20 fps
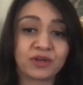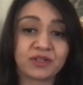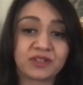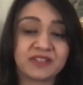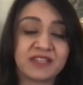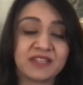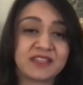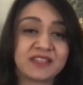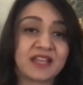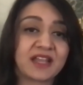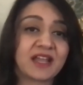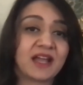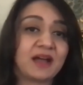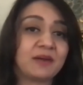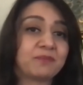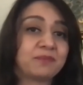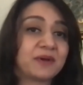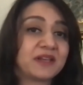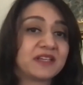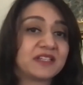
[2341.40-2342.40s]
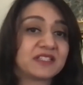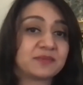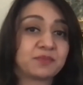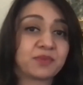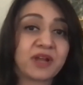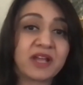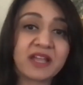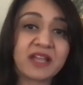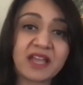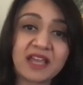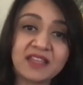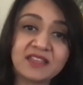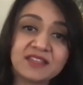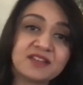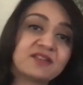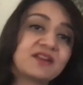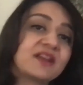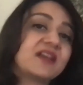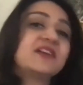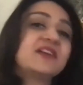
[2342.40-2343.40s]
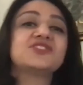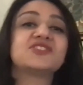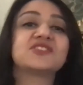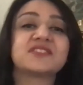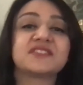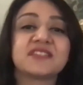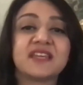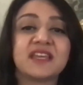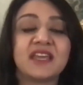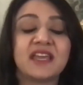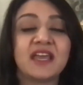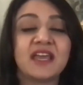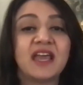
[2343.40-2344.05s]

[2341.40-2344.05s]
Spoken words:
the tech companies, bring interagency